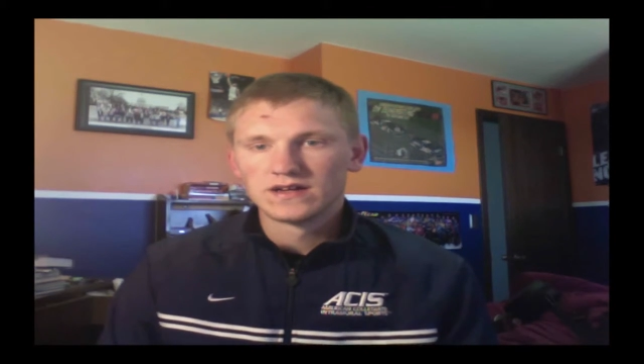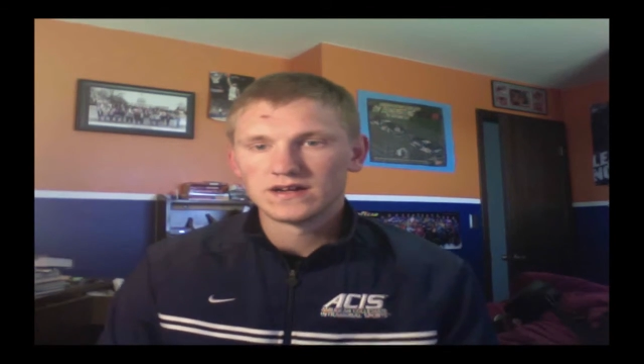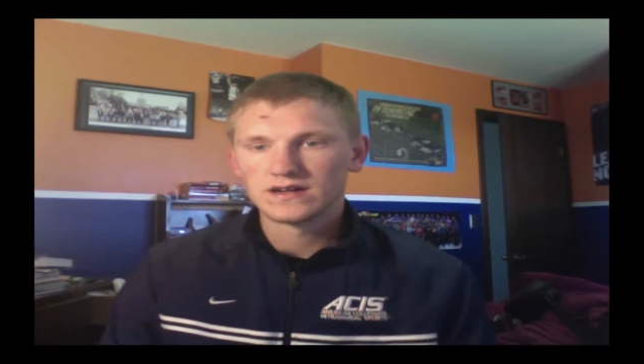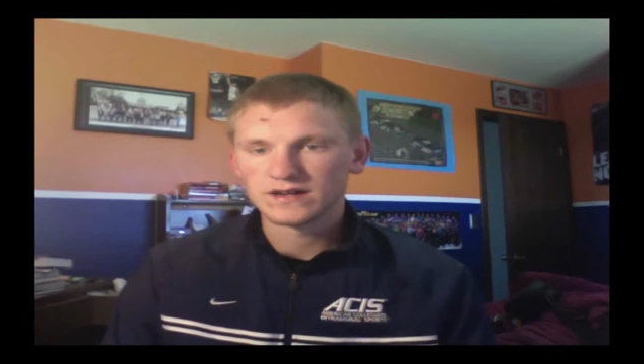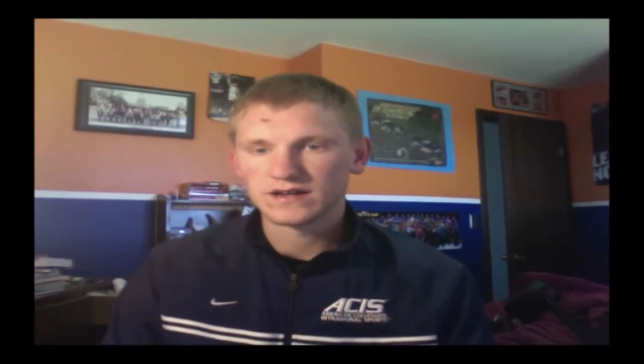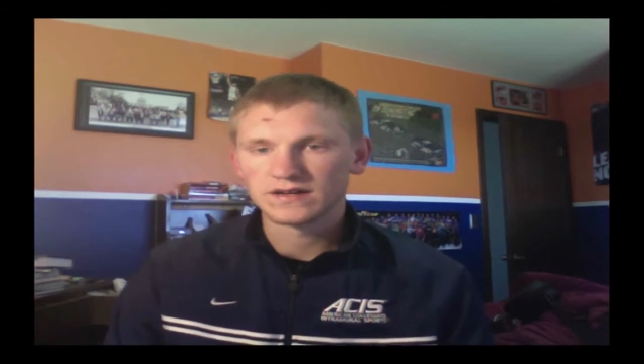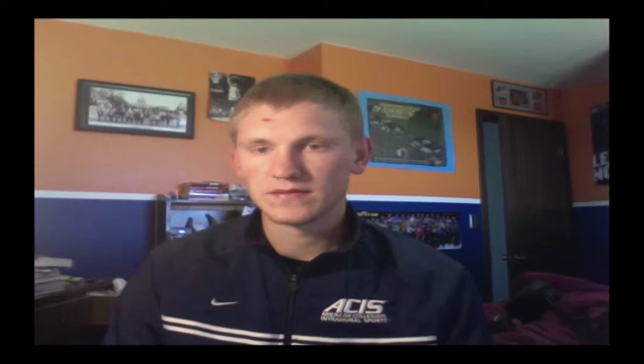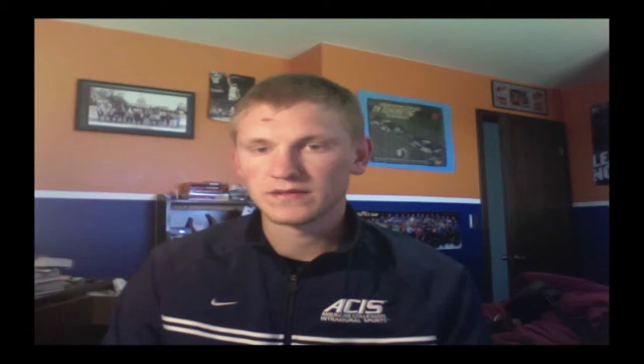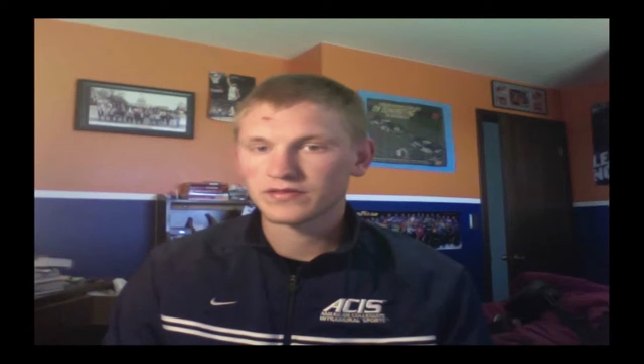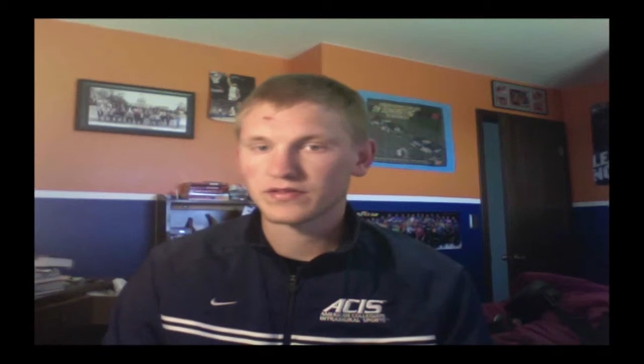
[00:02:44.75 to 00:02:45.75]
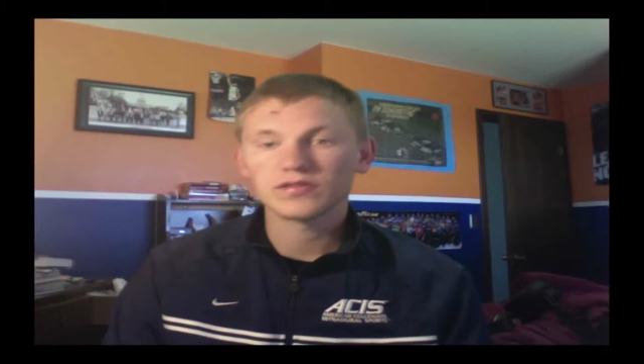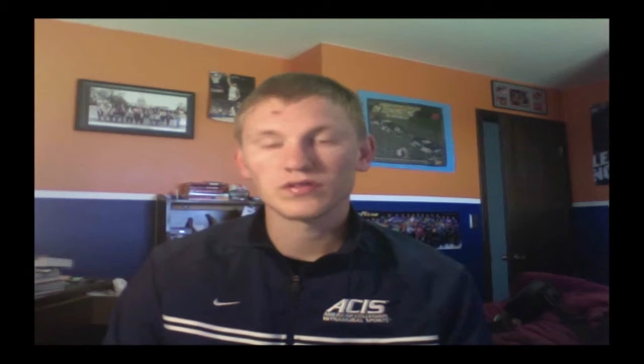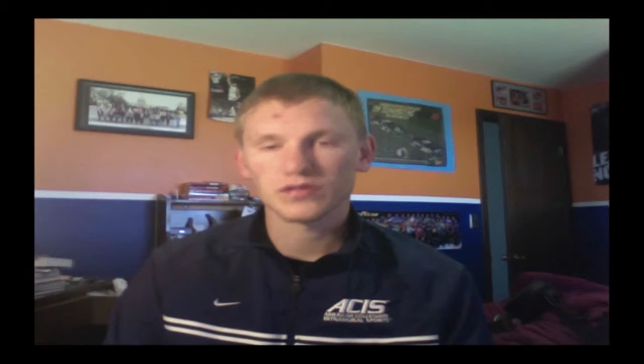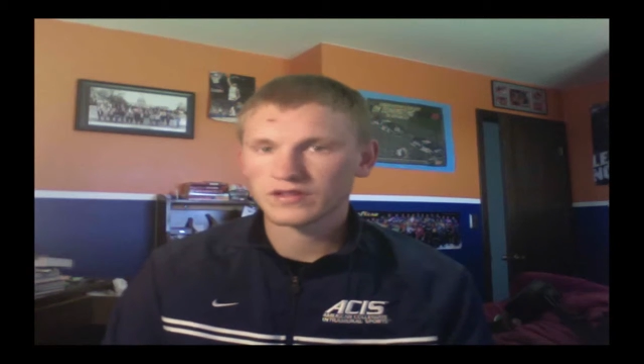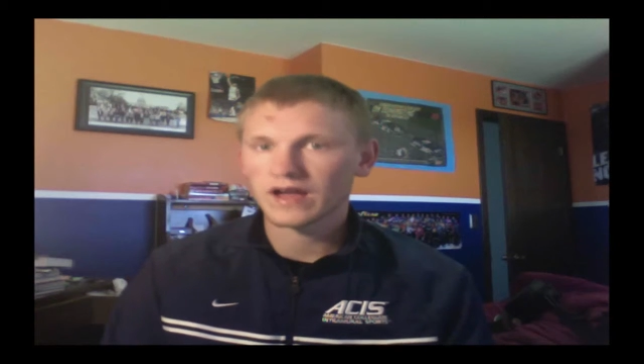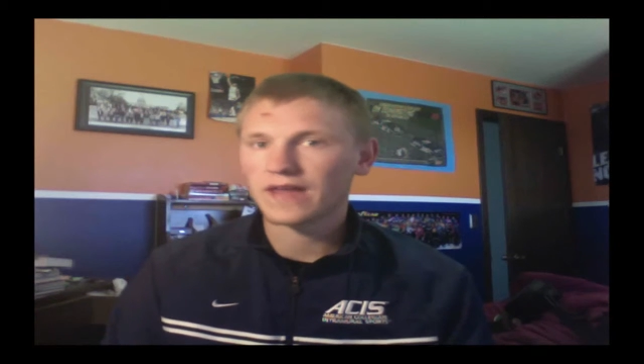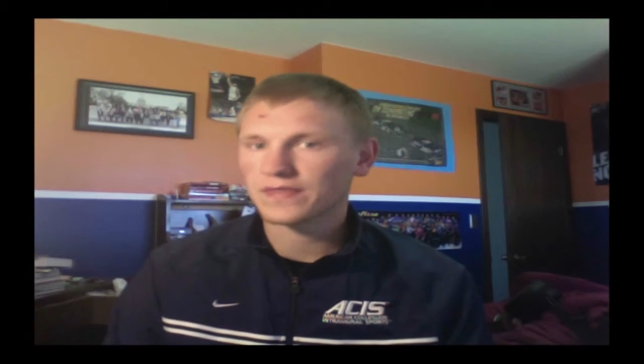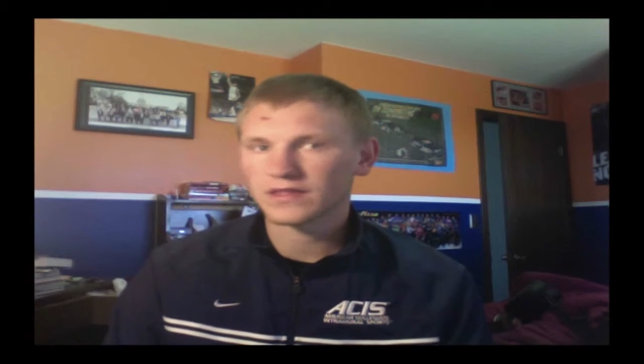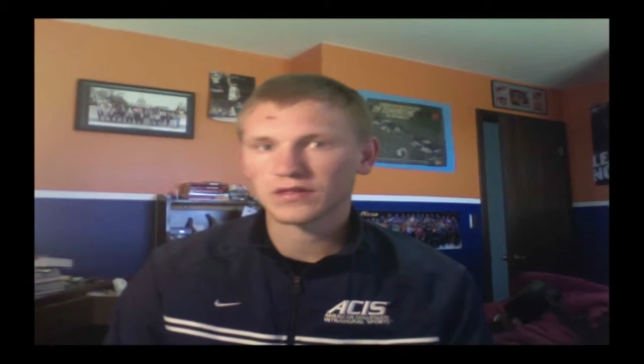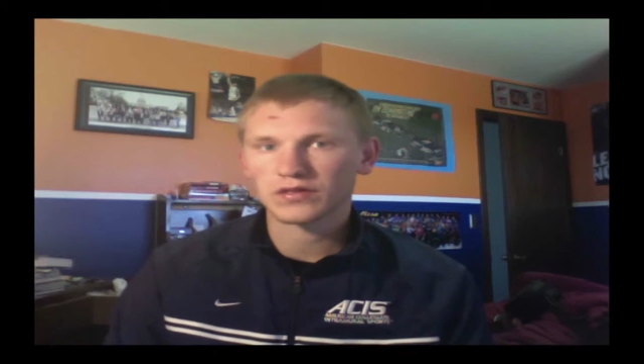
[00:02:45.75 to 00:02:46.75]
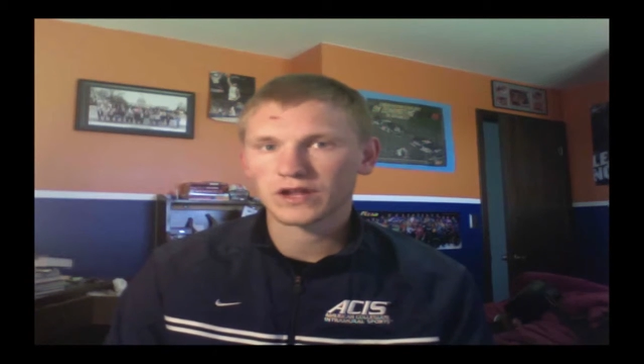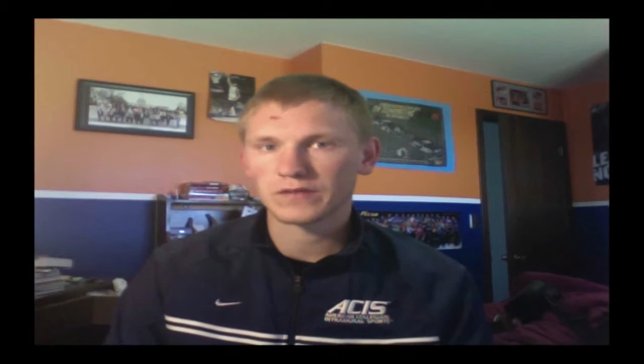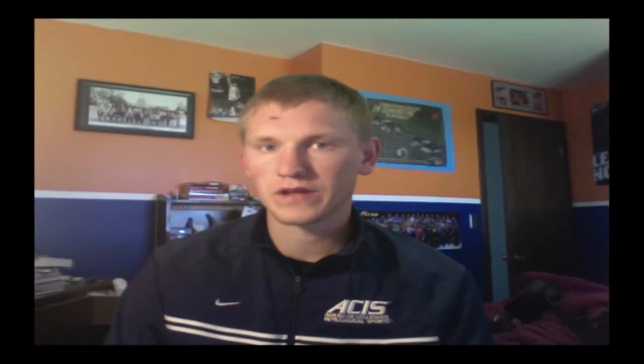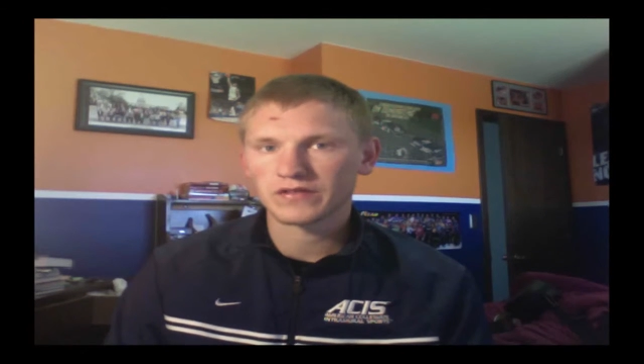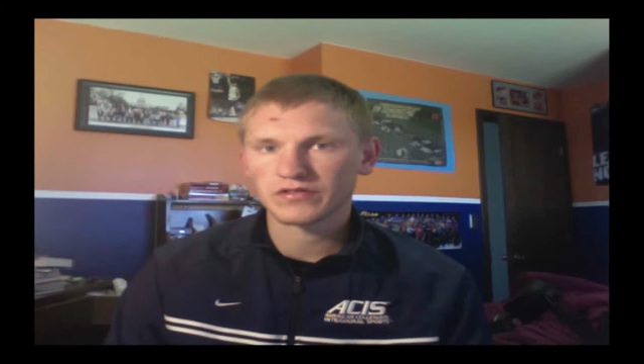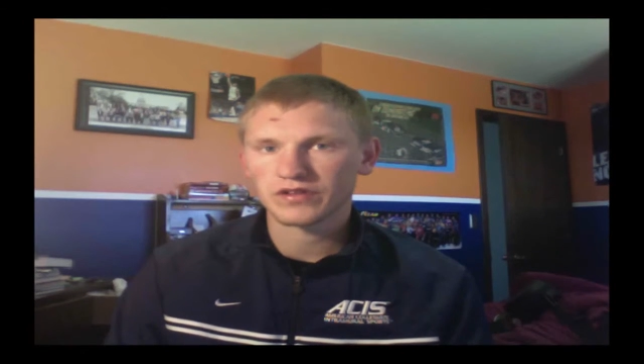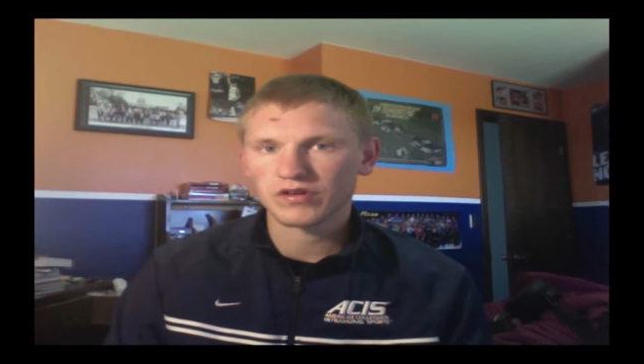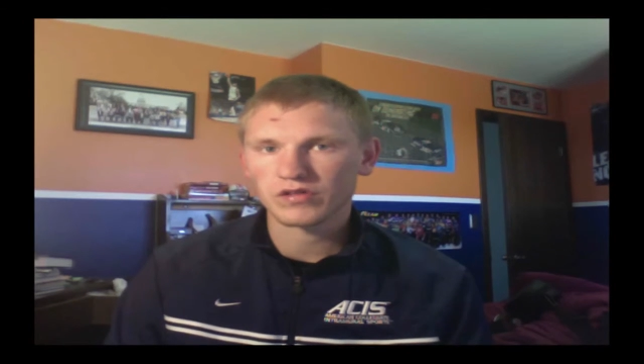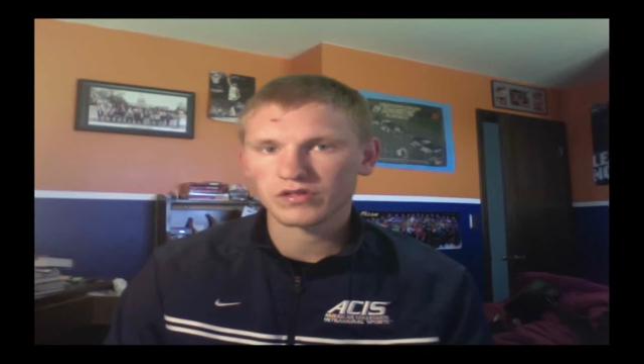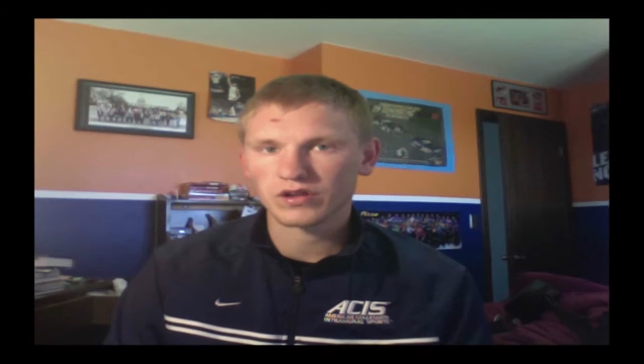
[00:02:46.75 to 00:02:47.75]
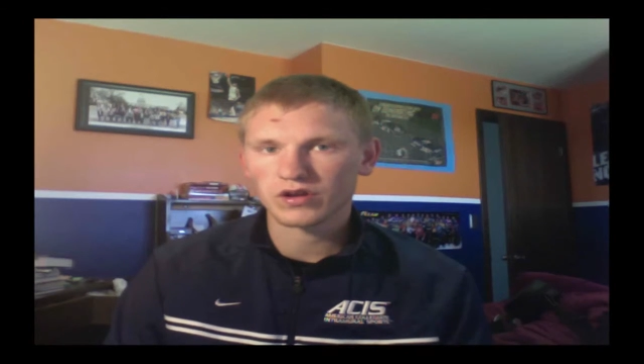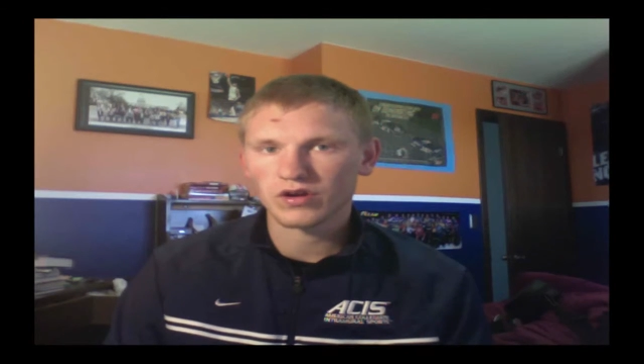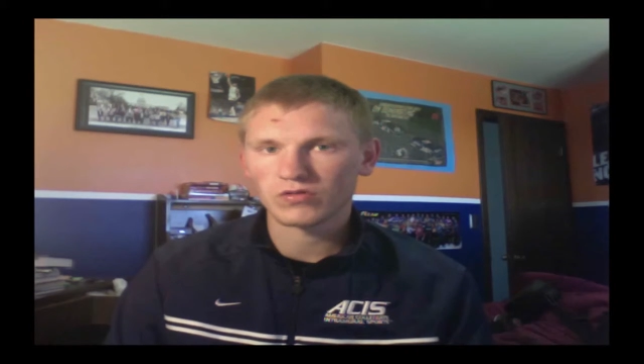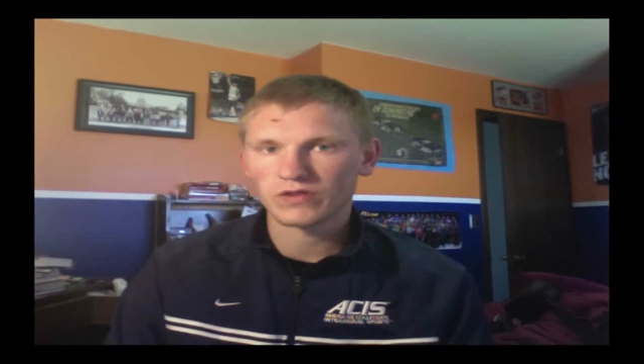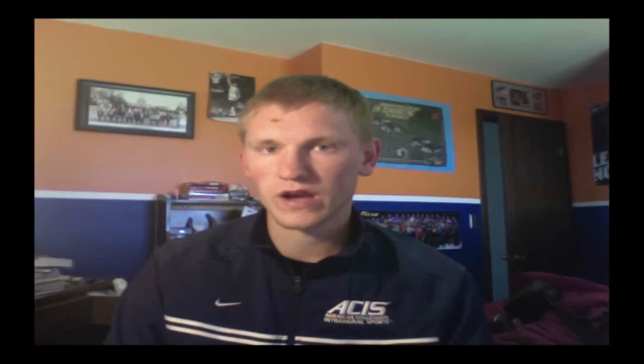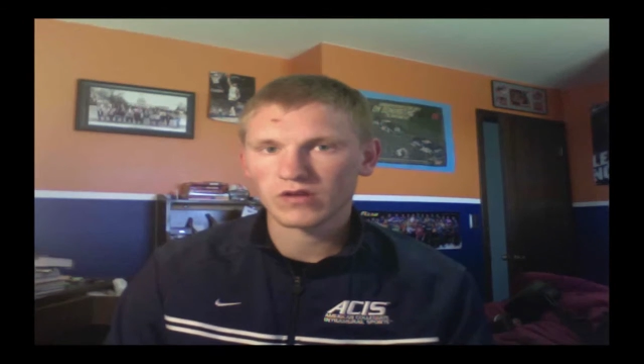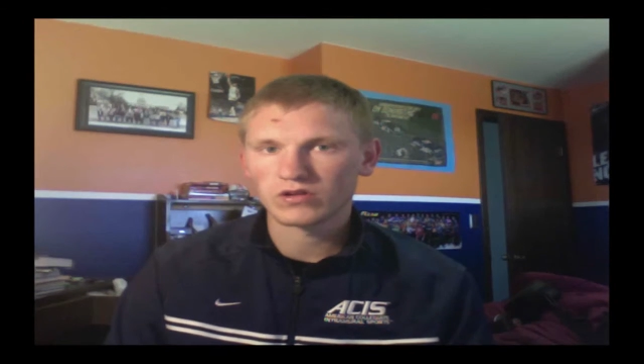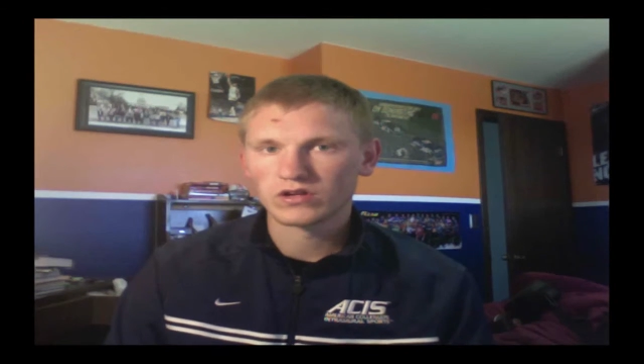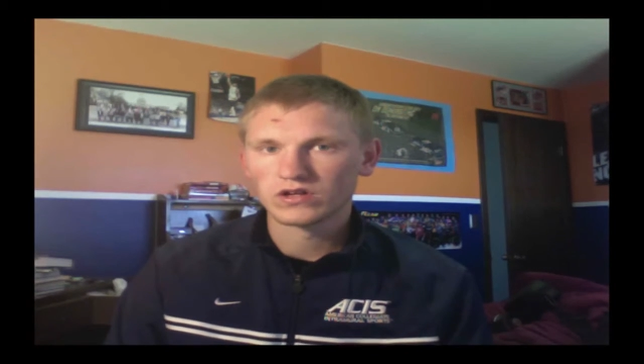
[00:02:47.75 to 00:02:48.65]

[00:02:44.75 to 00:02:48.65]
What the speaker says: I think this is going to be another series that's going to go down